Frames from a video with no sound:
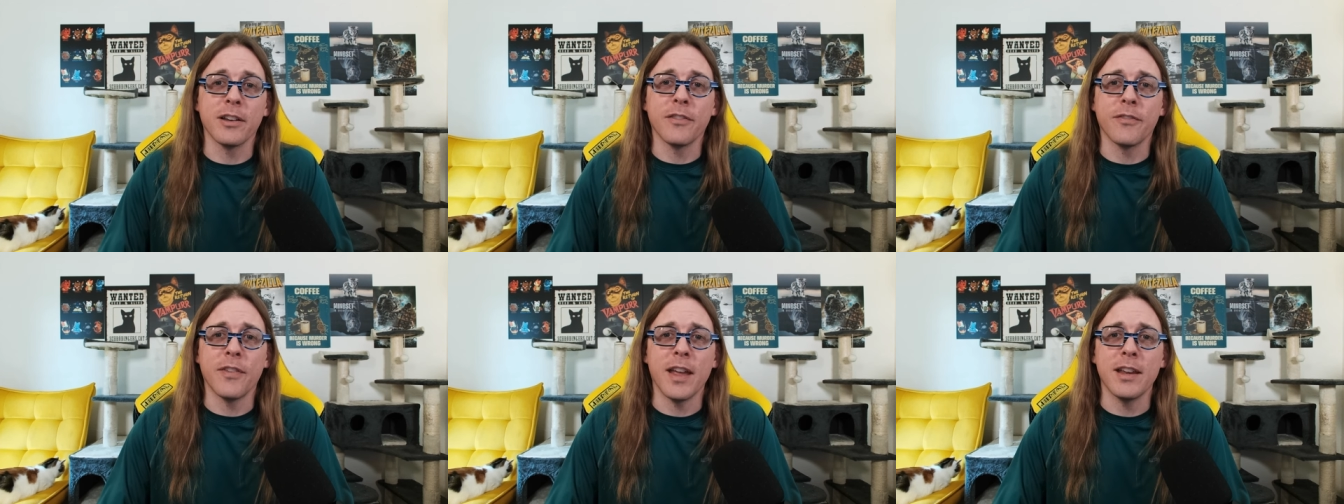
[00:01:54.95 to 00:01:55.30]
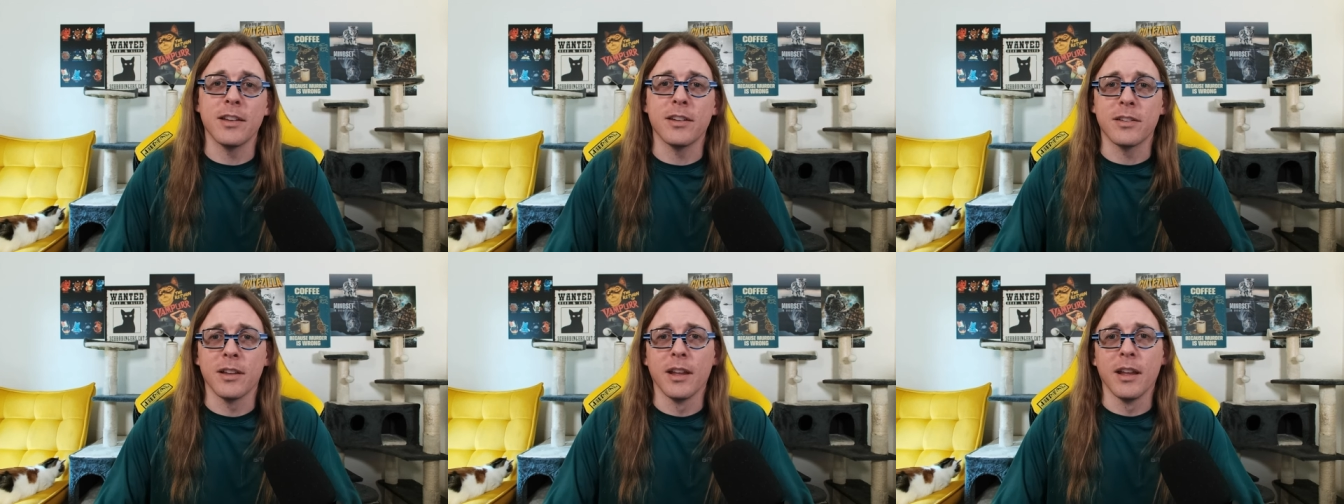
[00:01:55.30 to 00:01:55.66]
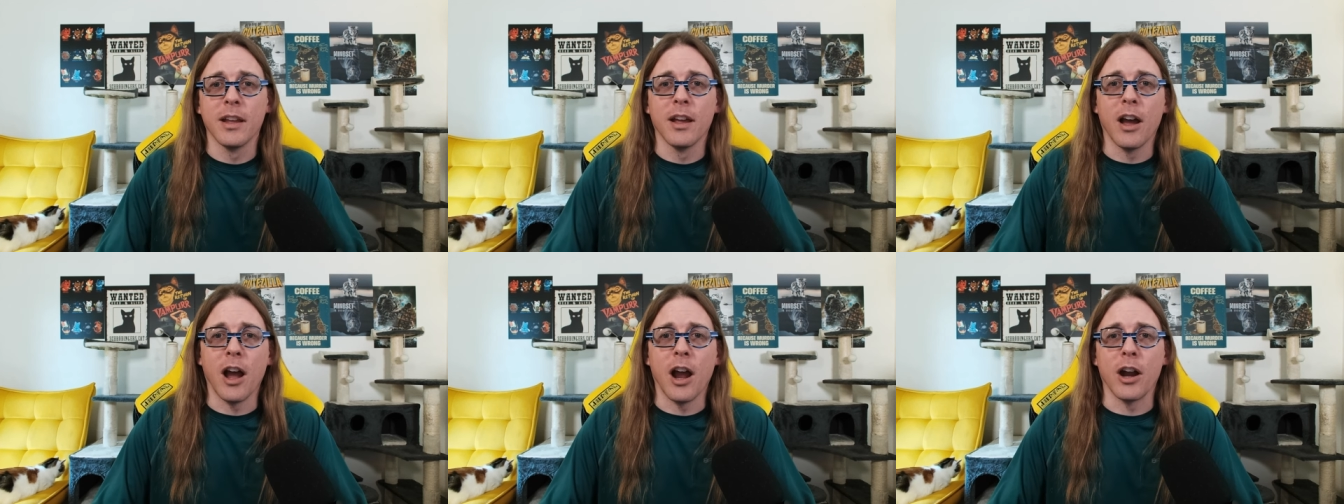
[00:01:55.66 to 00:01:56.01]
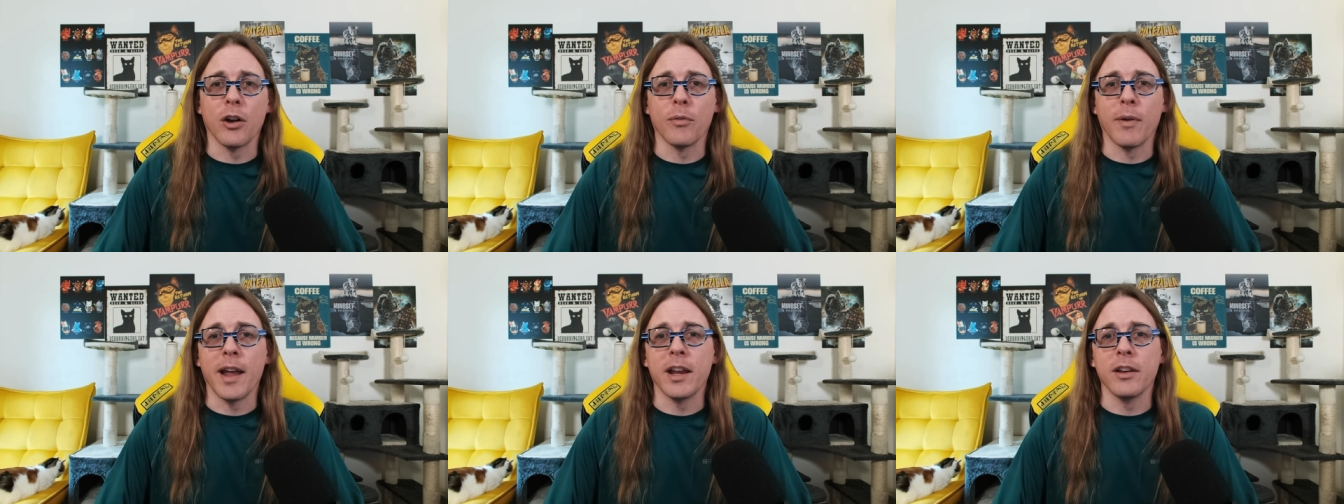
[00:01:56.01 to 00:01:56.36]
defend
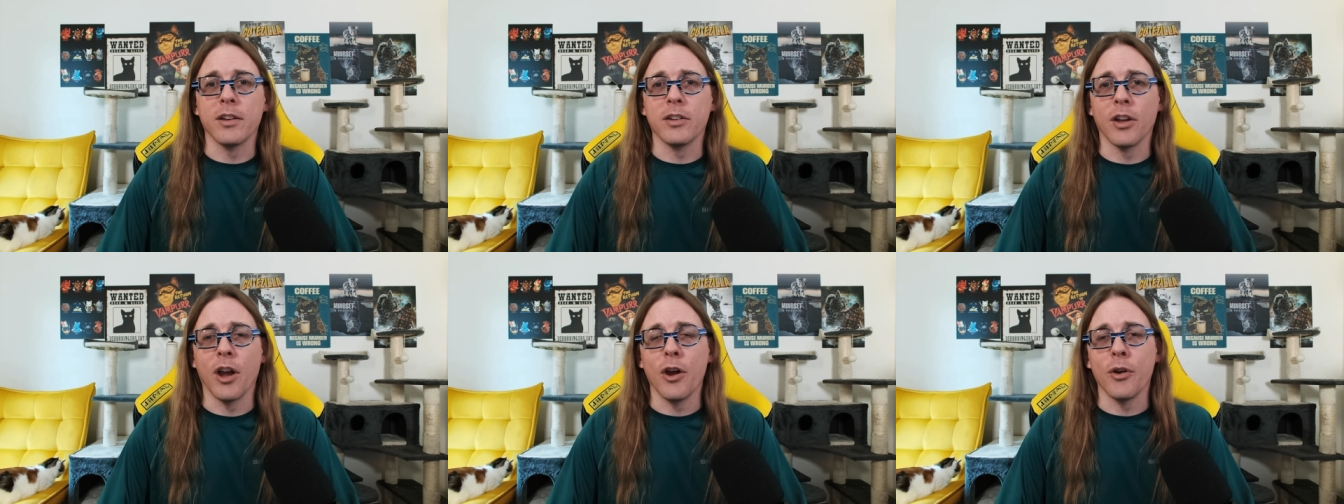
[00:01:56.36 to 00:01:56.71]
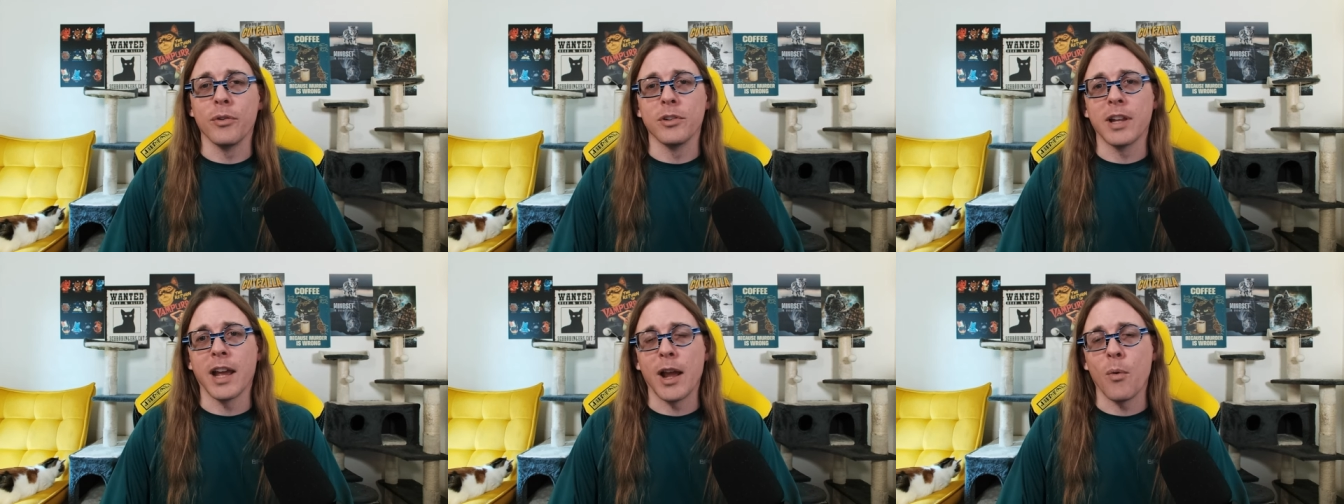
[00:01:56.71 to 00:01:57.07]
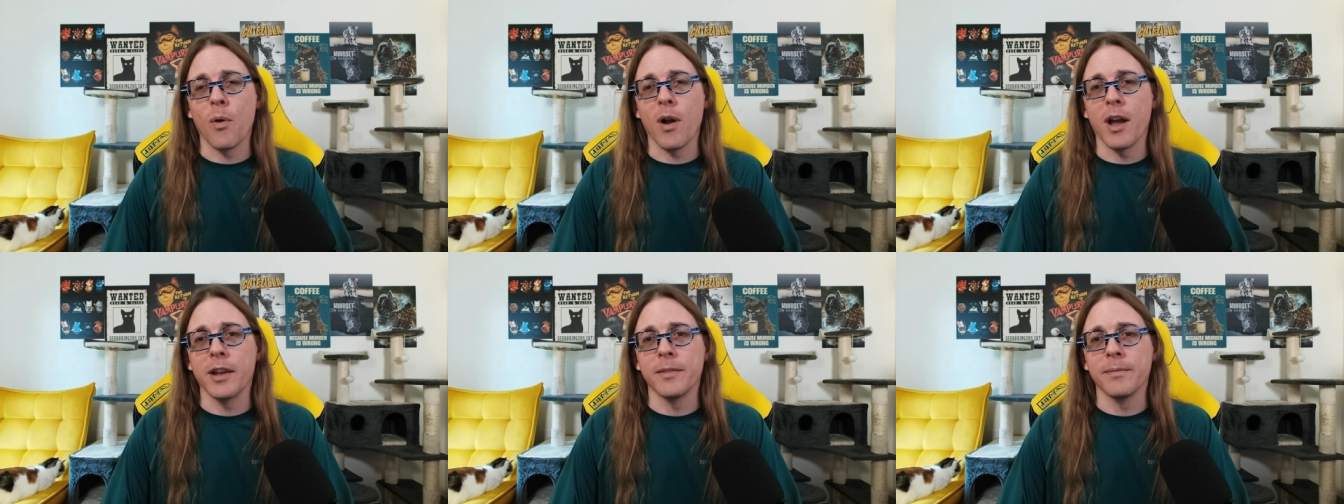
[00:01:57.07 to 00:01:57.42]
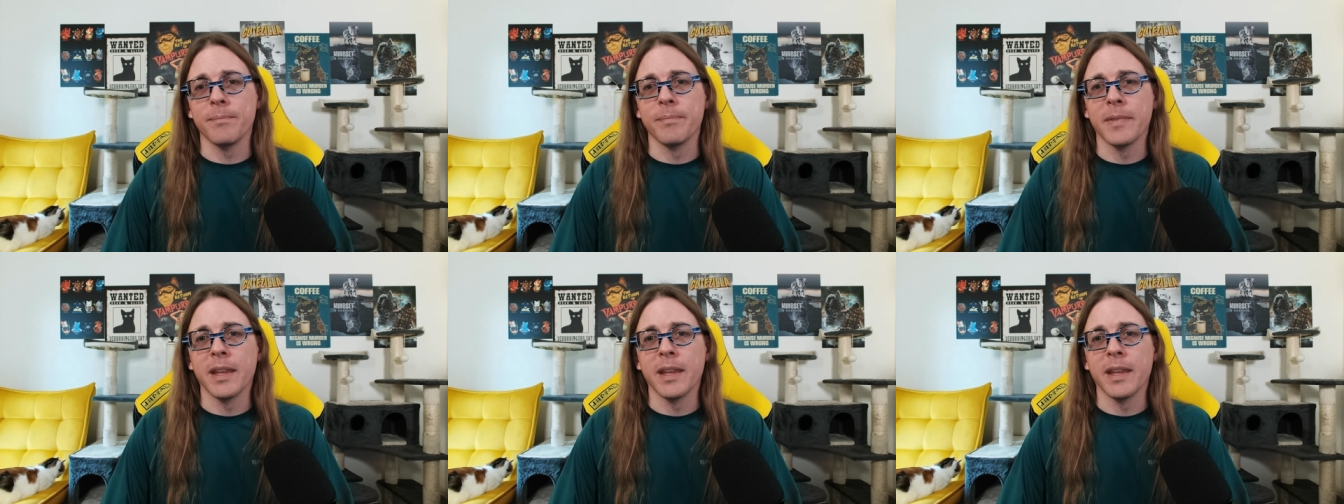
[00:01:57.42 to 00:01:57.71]
our right to own Taiwan.